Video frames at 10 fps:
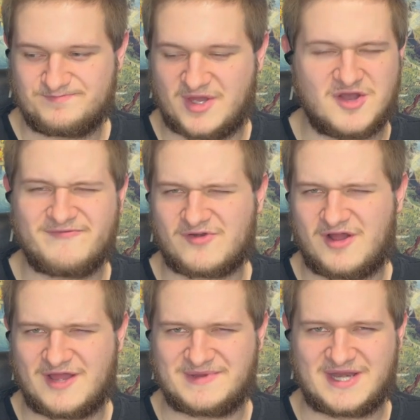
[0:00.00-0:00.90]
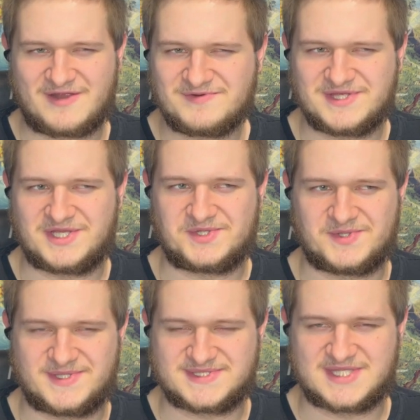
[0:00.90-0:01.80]
But overall, I mean, I really
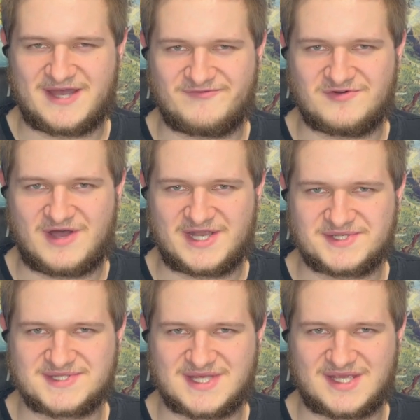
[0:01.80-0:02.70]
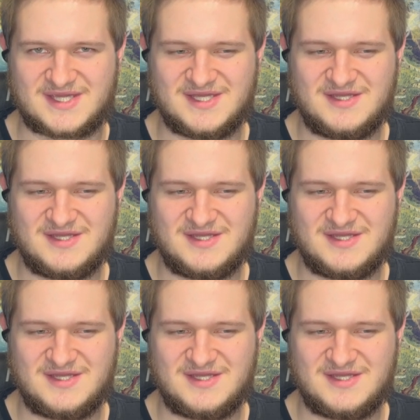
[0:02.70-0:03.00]
enjoyed this novel. I just think